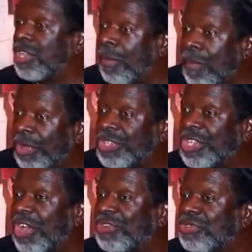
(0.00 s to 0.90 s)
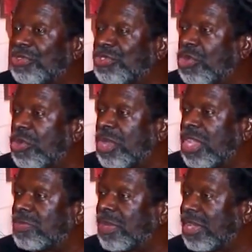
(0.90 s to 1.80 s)
tell multicultural
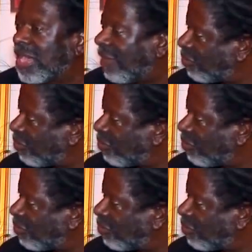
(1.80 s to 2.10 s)
stories because